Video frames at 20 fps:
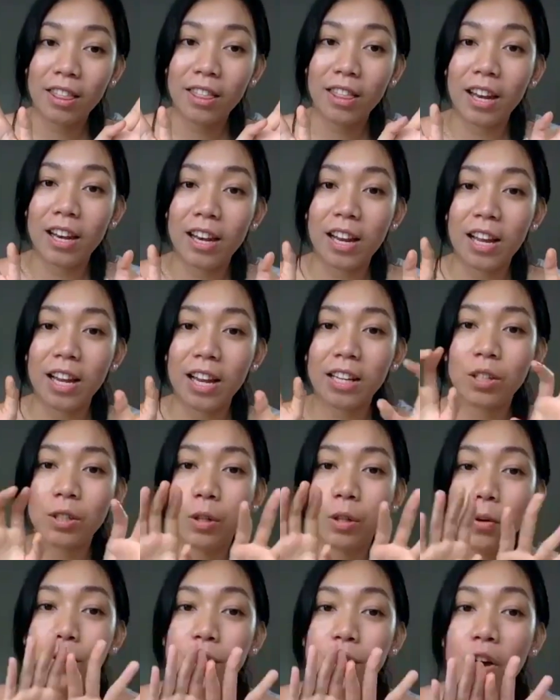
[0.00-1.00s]
then it
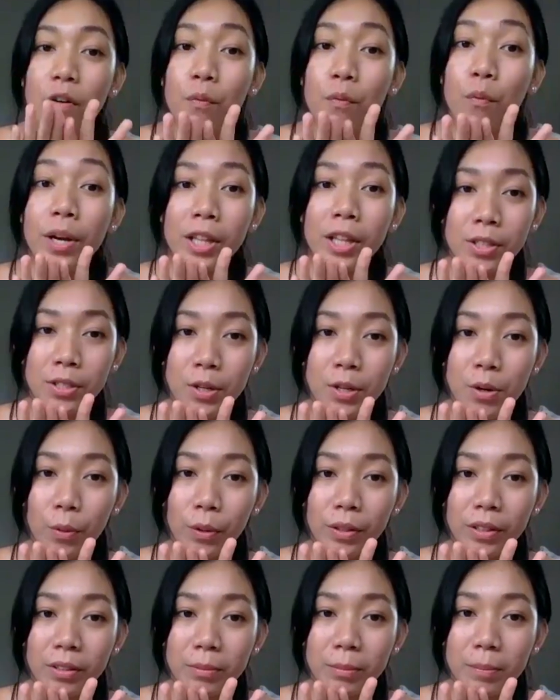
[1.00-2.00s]
closes off when it's
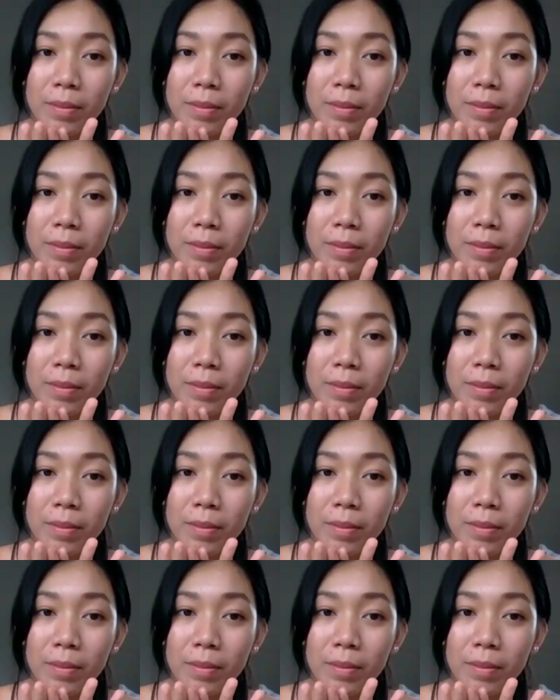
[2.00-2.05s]
cold.